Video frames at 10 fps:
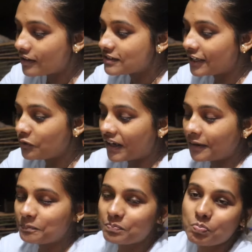so
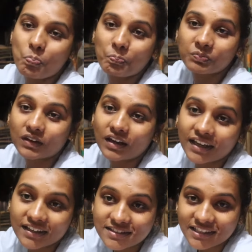anyway,
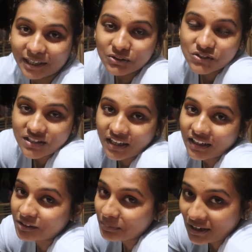it's time to
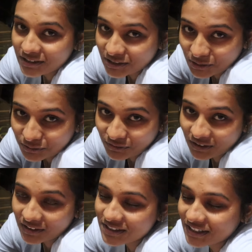say goodbye to you
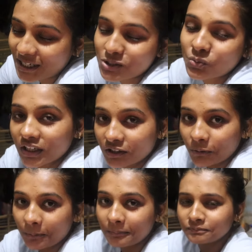for today's
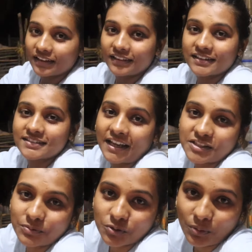video. Let's
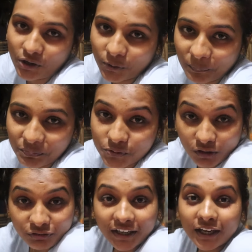catch up tomorrow.
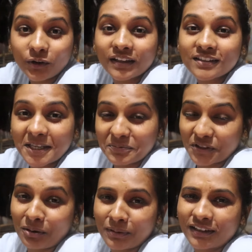Don't forget to hit the
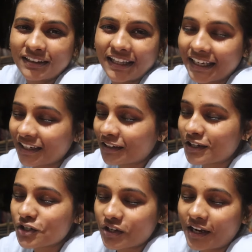subscribe button, like it
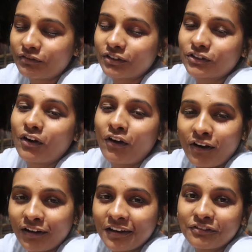and share it with
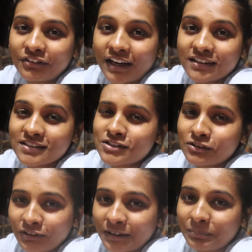all your friends. And do
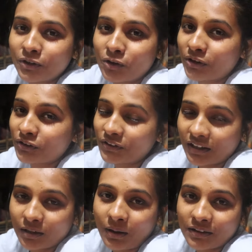let me know what you
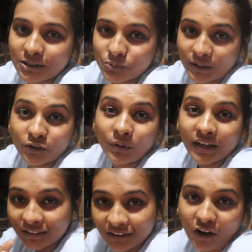think about this video
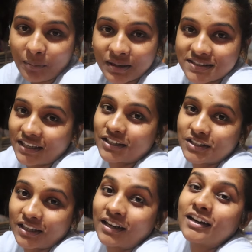in the comment
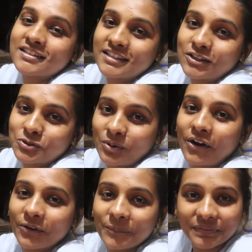section and I'll see you
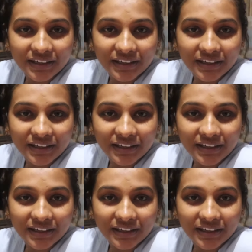tomorrow.